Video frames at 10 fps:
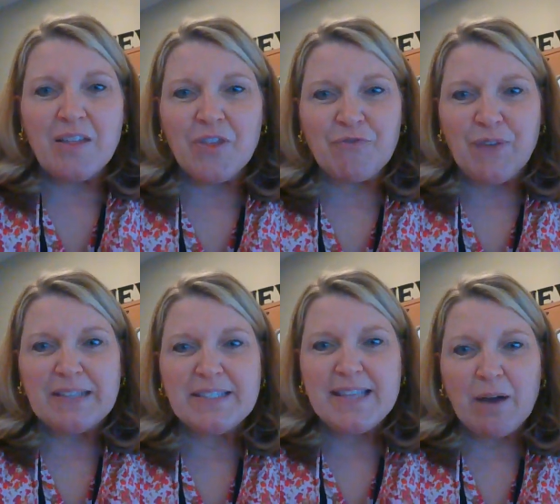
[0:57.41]
The
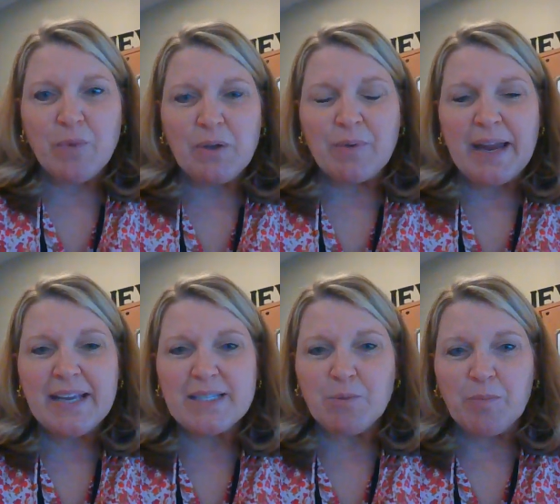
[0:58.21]
funds that we
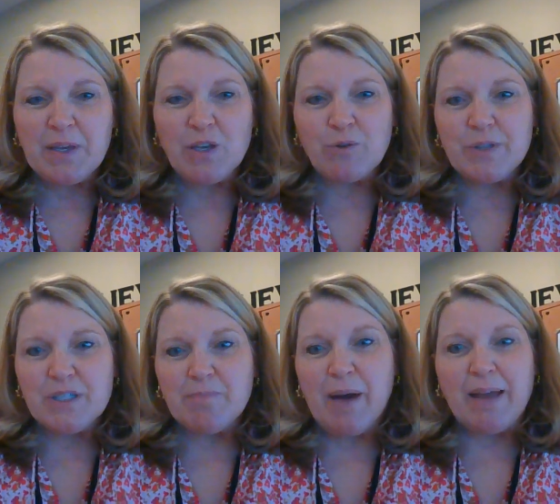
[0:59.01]
raise will be
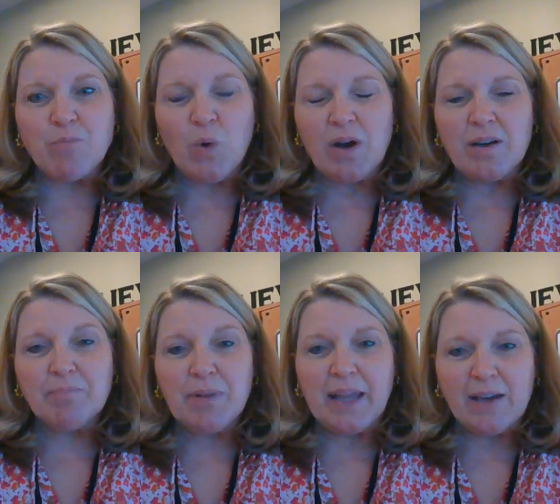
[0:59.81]
used to buy more
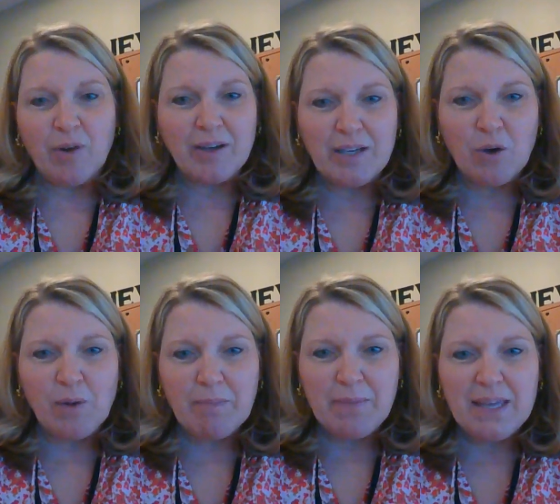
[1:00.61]
playground
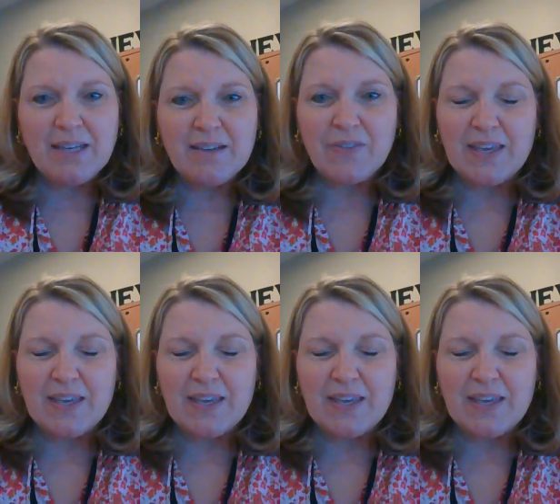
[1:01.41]
equipment,